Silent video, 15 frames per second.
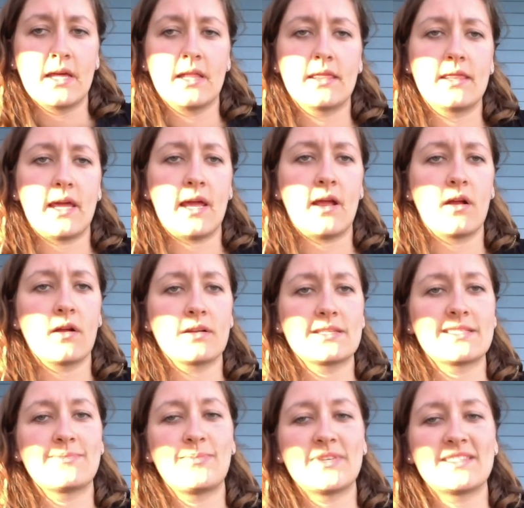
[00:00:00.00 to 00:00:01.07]
they're
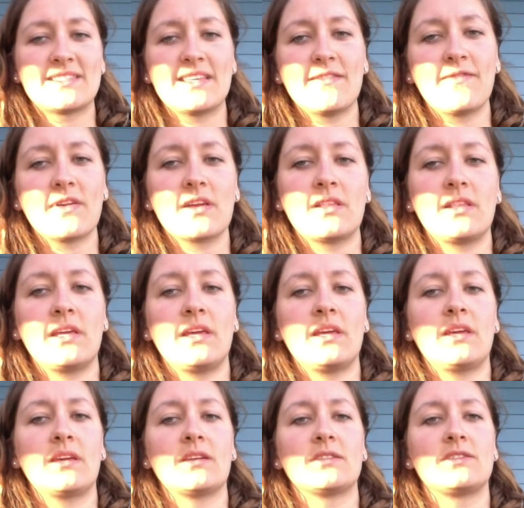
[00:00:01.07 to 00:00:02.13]

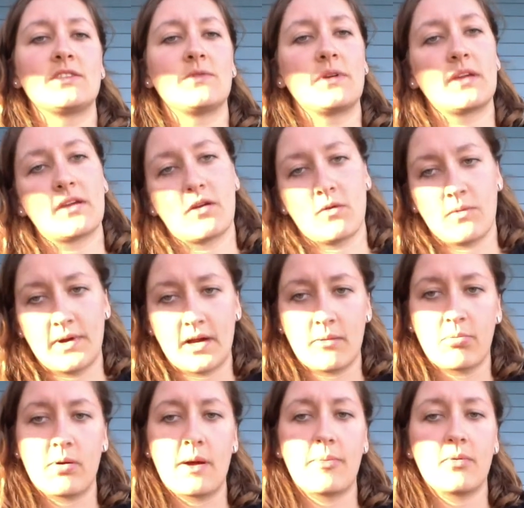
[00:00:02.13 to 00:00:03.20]
specifically doing career
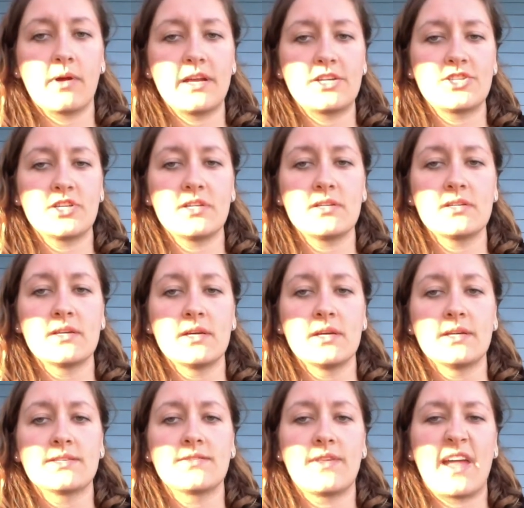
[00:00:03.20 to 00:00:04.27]
preparation.
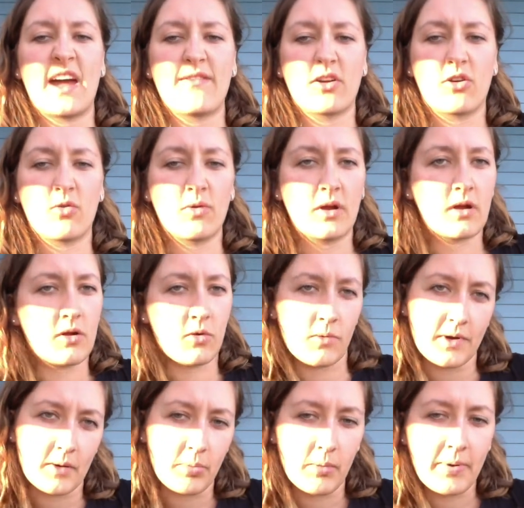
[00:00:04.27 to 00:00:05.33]
So they have a
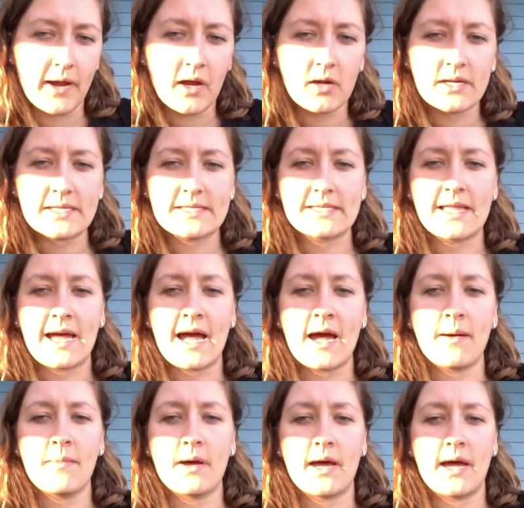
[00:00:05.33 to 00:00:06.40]
career preparedness
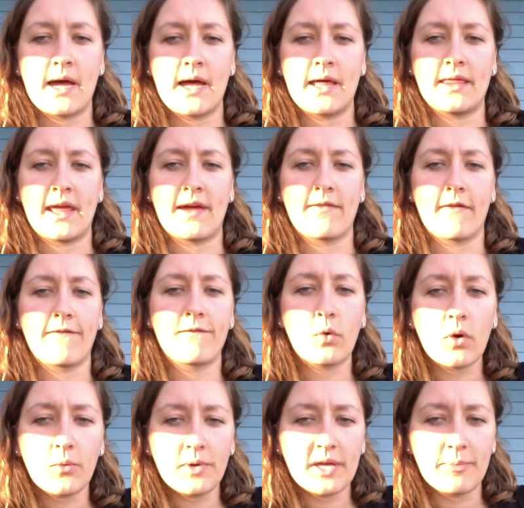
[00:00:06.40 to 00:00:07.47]
lab. They have a
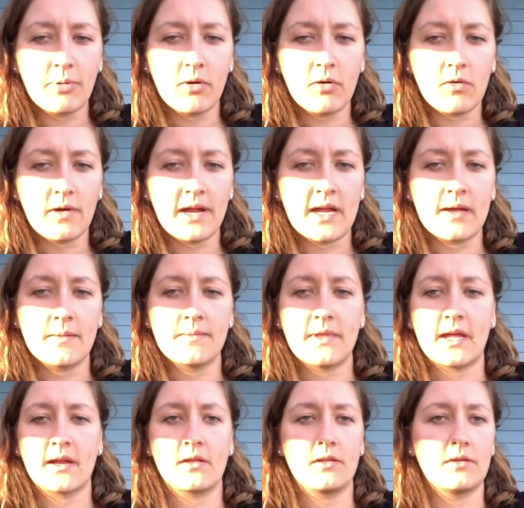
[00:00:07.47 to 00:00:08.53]
4-week program
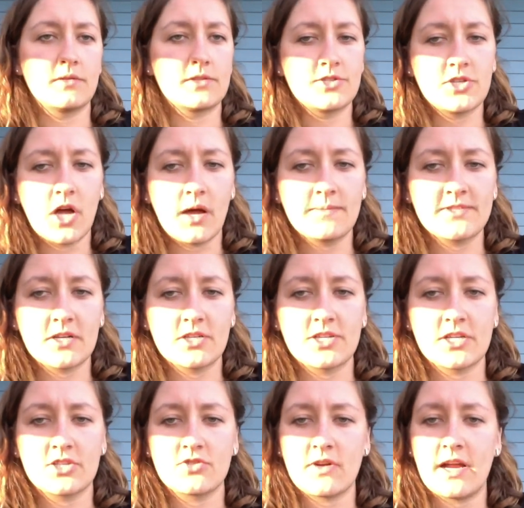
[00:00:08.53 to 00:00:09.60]
that includes job
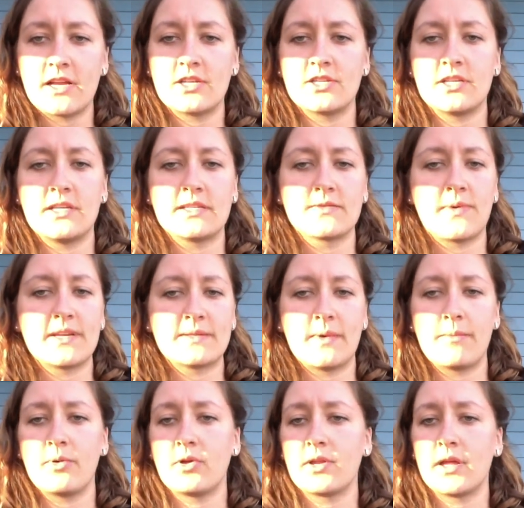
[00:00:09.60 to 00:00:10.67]
searching strategies, resume
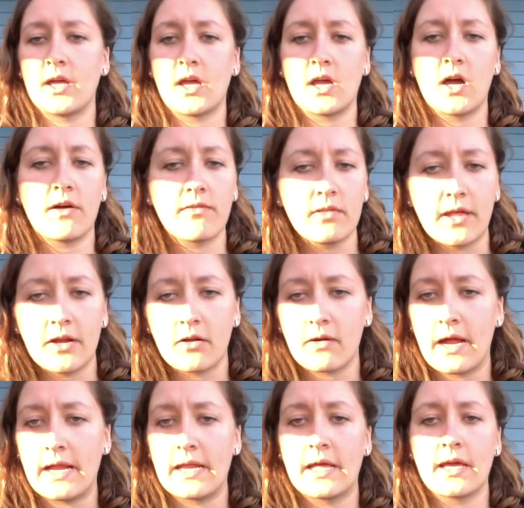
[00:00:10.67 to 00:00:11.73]
building, cover letter
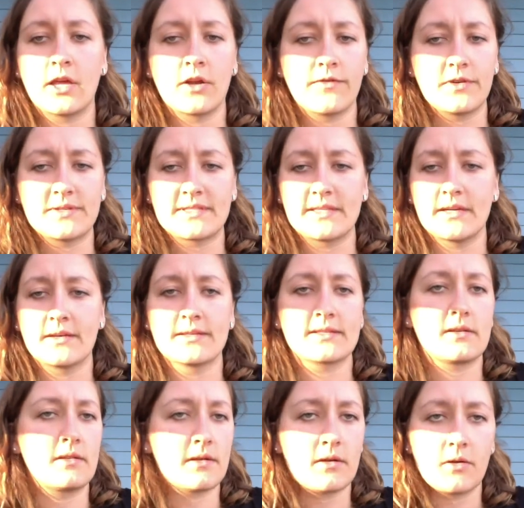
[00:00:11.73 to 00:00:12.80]
writing, interview skills,
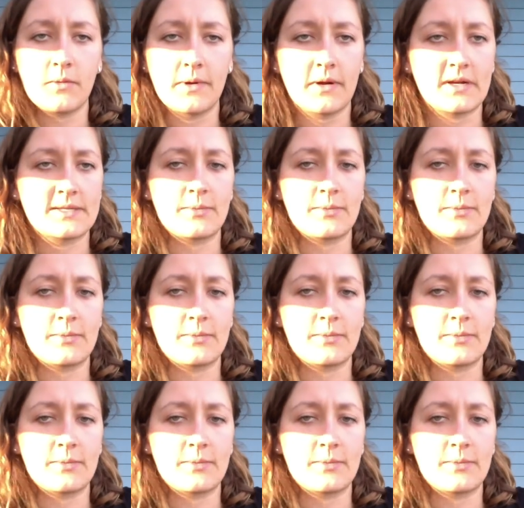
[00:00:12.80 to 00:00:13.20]
career